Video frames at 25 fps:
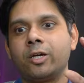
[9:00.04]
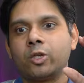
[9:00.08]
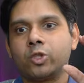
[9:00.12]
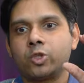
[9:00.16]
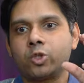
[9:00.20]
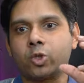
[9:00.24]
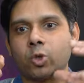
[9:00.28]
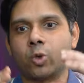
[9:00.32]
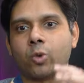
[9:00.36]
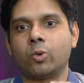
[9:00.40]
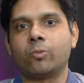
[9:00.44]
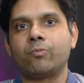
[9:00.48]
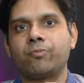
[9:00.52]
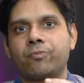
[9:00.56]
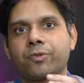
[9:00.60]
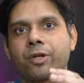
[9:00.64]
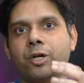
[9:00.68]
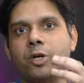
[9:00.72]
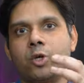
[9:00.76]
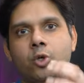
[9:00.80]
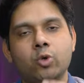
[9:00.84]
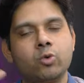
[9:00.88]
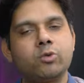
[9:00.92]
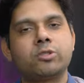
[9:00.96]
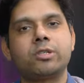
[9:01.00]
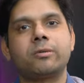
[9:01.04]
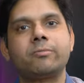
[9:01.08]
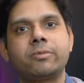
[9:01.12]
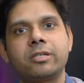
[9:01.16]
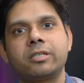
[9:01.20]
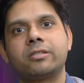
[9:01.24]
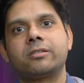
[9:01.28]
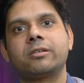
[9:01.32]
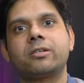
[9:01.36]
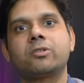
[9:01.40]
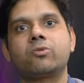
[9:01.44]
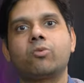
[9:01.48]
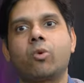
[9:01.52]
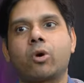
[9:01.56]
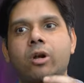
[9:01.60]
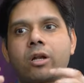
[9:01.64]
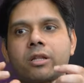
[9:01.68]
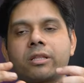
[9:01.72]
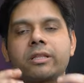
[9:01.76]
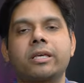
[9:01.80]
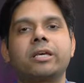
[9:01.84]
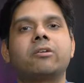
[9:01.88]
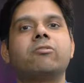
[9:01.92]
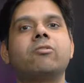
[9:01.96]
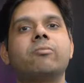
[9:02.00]
So do some research. What
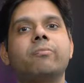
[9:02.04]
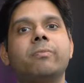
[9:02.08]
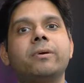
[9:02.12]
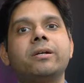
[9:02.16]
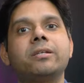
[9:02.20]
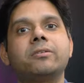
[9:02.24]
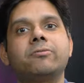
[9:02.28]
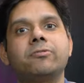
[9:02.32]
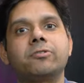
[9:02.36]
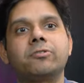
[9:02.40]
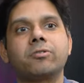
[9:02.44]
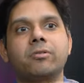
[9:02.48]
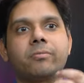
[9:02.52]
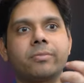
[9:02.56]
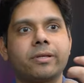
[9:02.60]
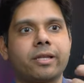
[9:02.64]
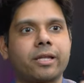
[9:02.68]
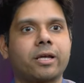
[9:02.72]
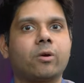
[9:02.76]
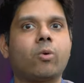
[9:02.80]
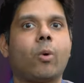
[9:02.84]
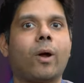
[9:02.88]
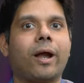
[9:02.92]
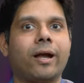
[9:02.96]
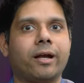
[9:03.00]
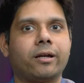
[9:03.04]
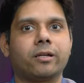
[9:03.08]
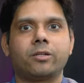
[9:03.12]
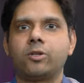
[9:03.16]
are the equipments which will be required?